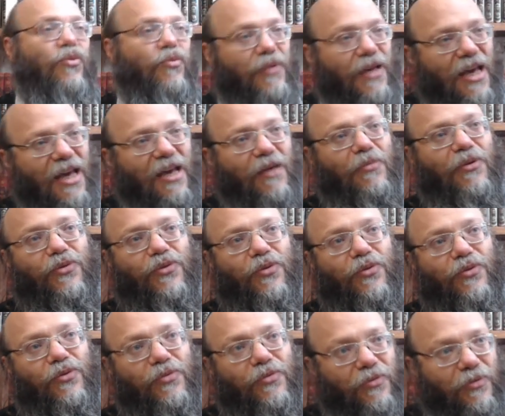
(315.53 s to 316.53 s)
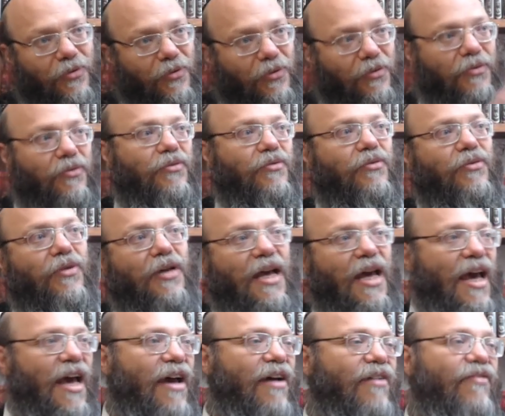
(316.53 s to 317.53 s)
be able to
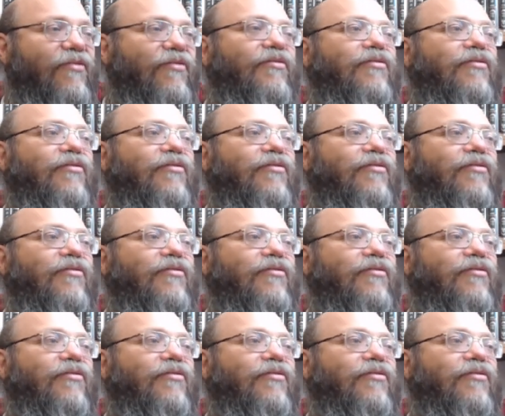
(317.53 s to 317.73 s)
have